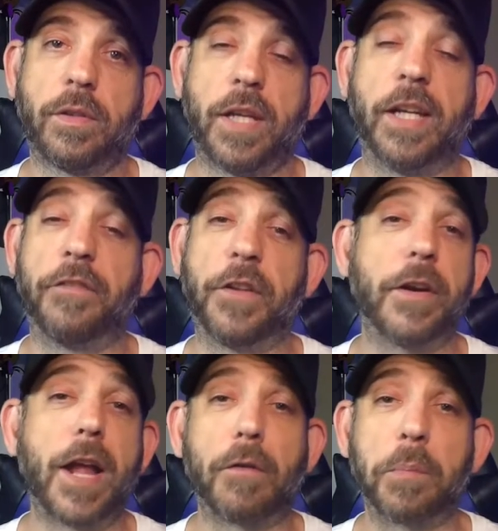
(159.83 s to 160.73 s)
And if
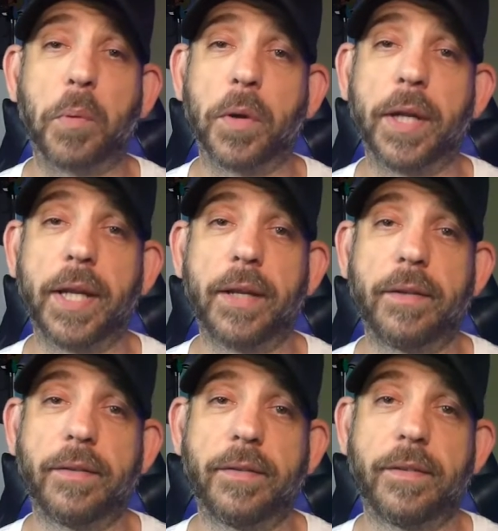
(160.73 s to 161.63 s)
they're not reporting
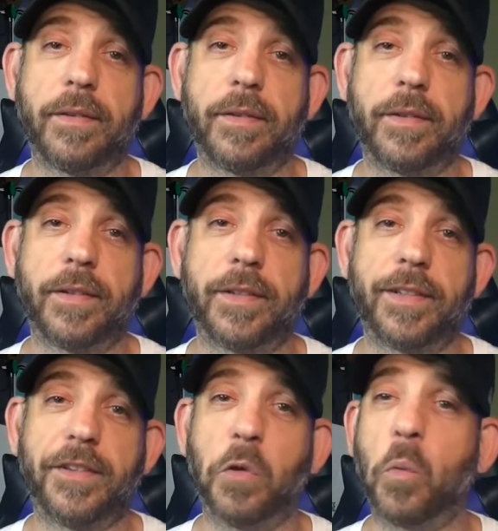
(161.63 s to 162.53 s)
it,
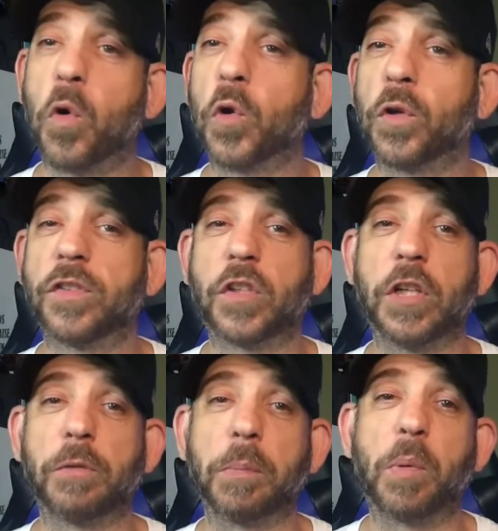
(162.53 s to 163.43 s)
the world is
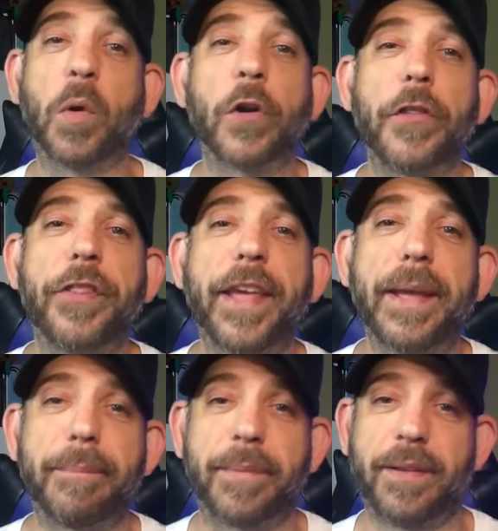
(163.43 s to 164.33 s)
going to report on
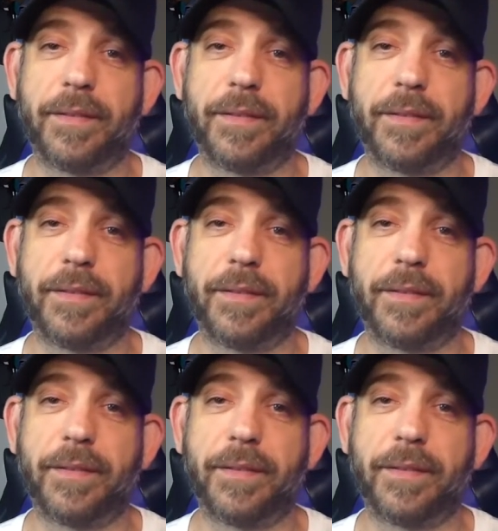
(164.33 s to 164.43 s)
them.